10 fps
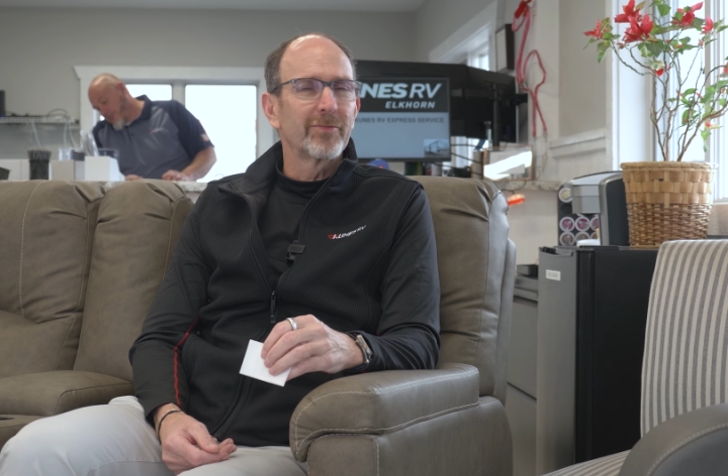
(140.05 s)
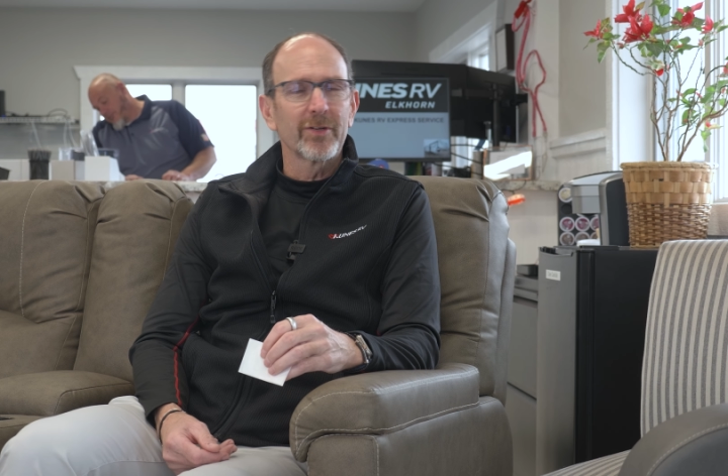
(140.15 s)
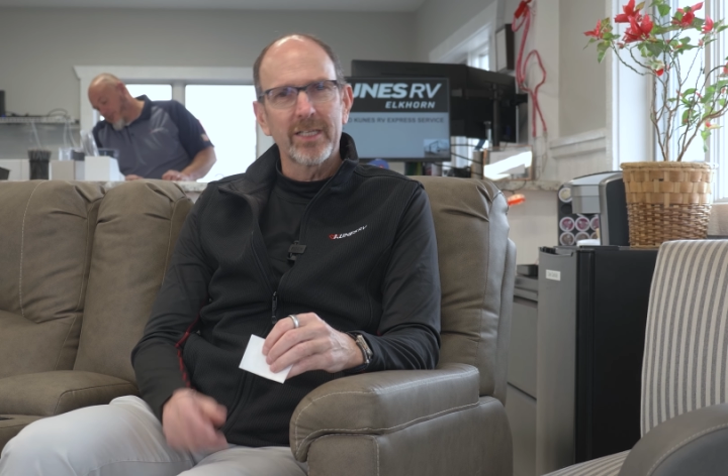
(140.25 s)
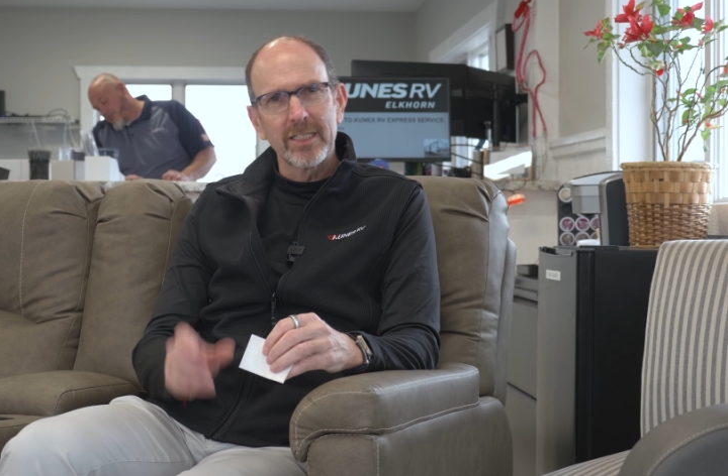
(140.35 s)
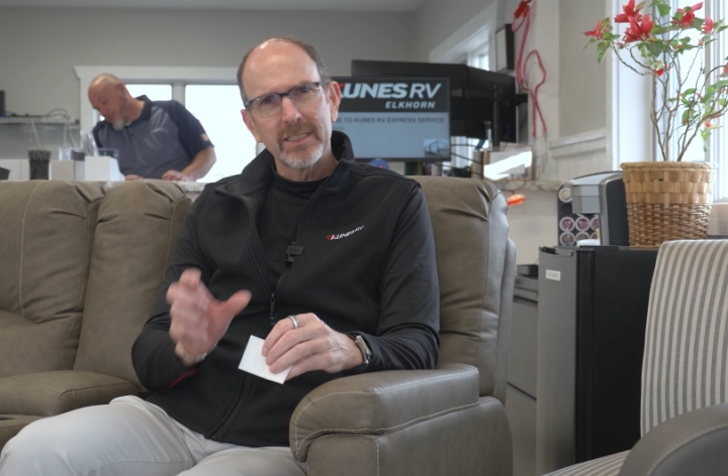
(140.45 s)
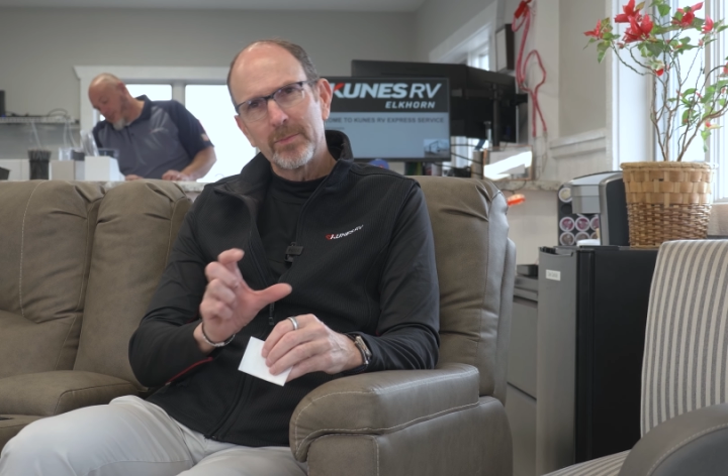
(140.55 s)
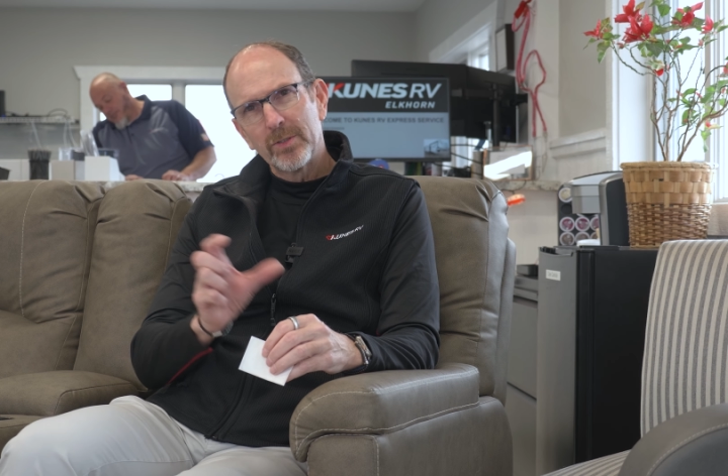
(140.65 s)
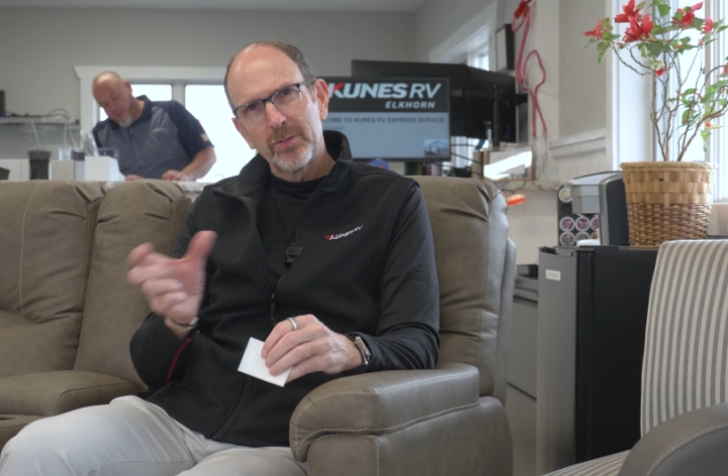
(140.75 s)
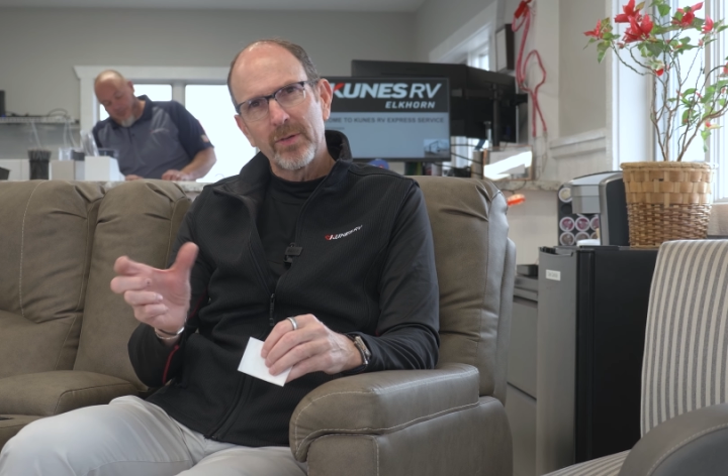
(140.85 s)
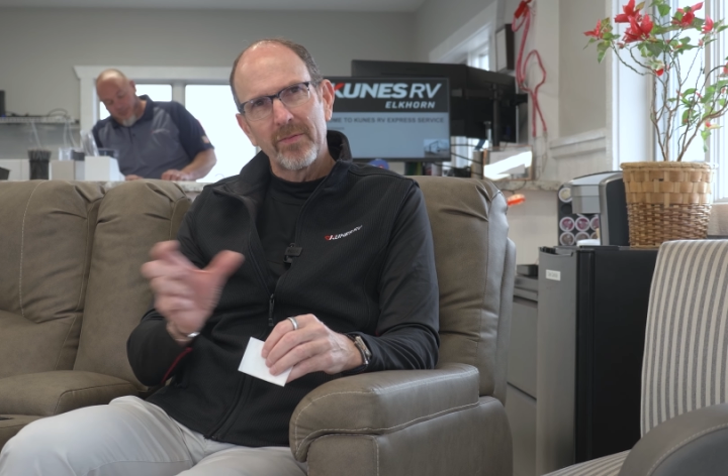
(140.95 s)
For
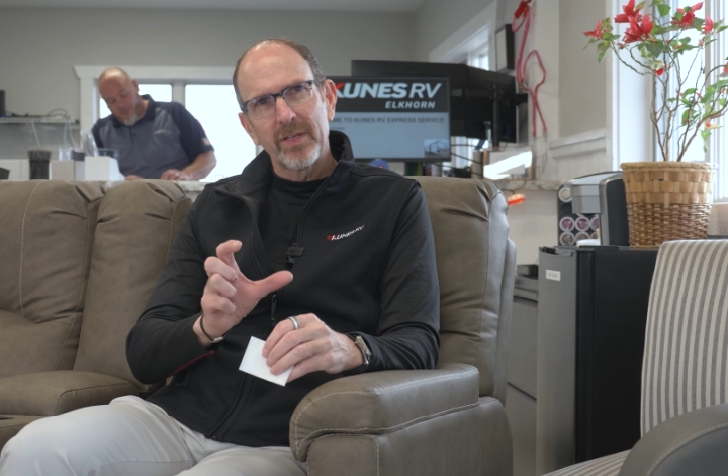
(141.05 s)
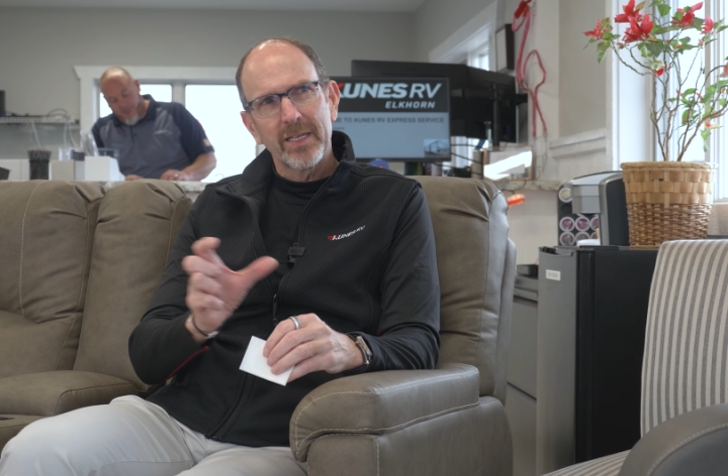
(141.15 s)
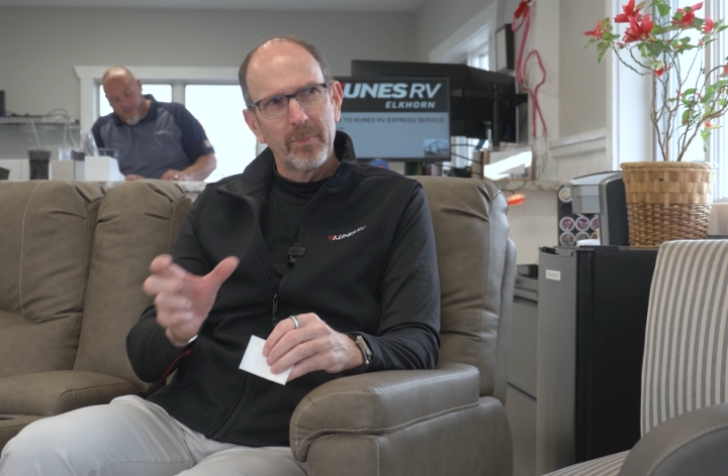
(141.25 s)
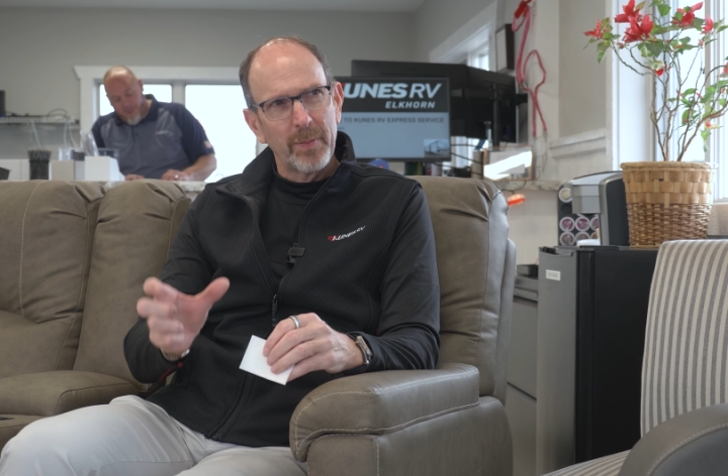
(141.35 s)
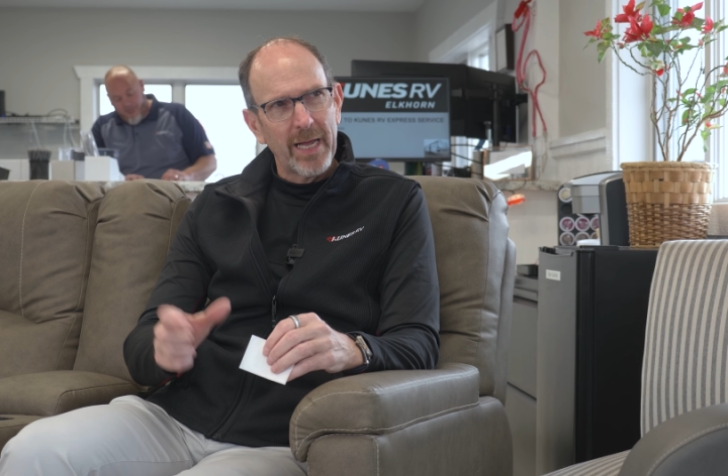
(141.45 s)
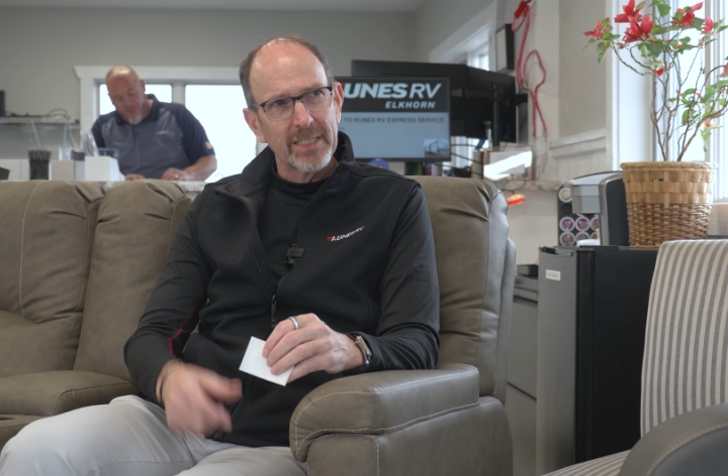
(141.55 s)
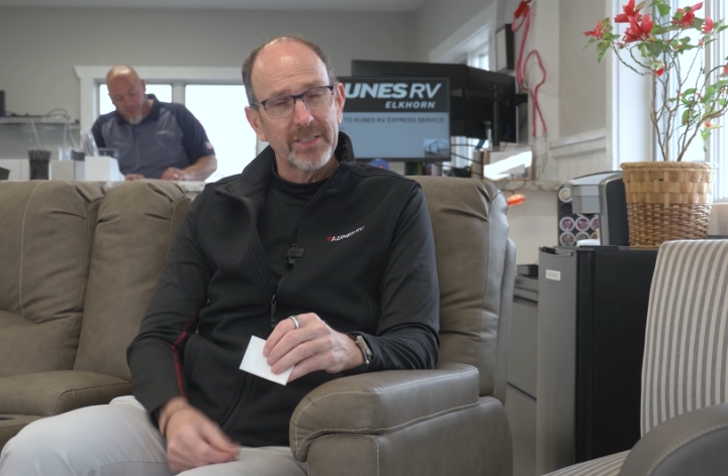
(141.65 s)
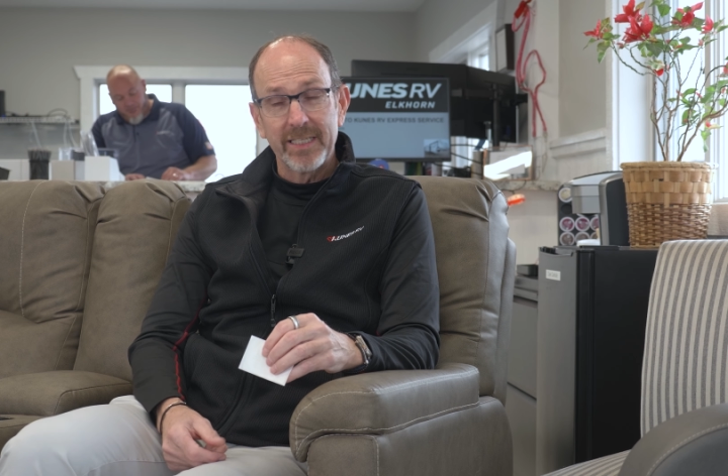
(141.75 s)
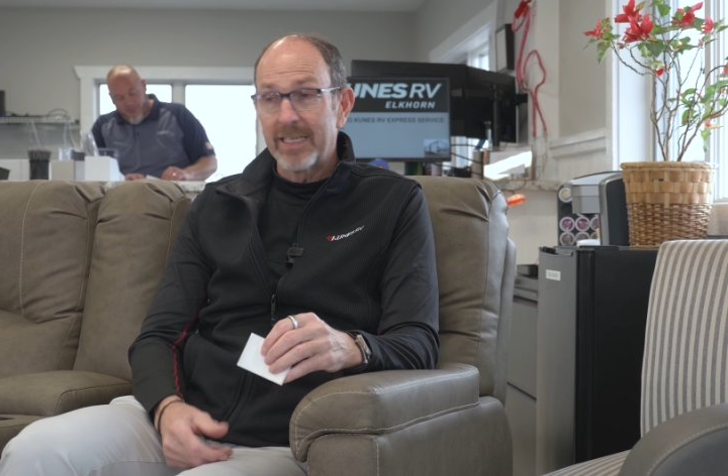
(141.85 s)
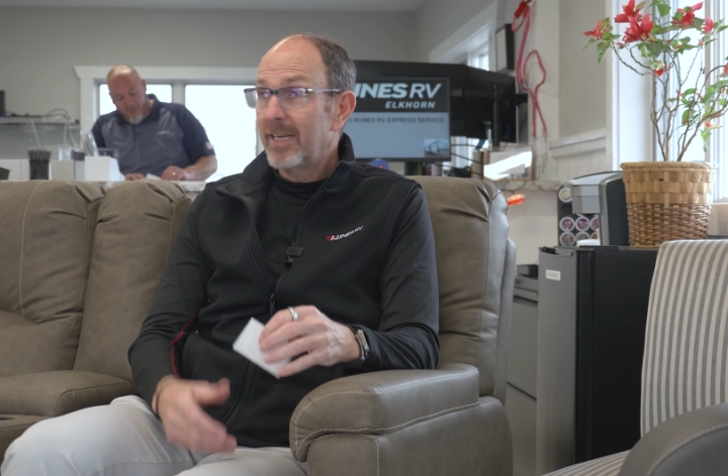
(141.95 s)
customers who have the
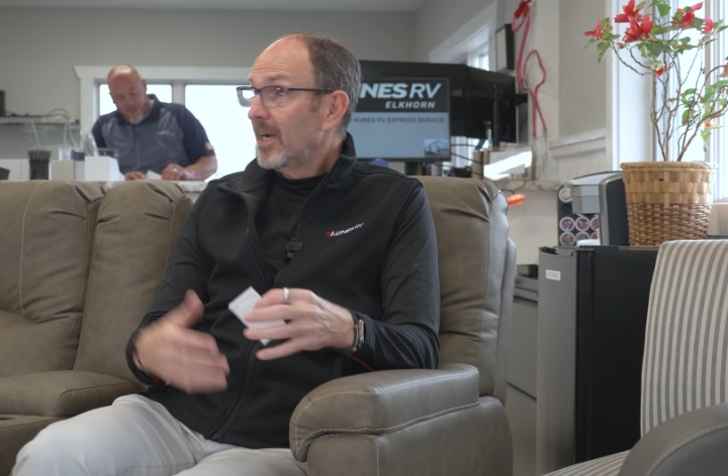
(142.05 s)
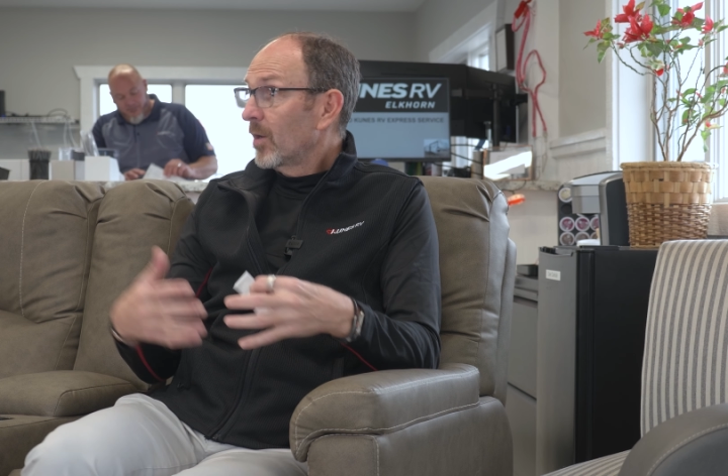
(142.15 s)
capacity,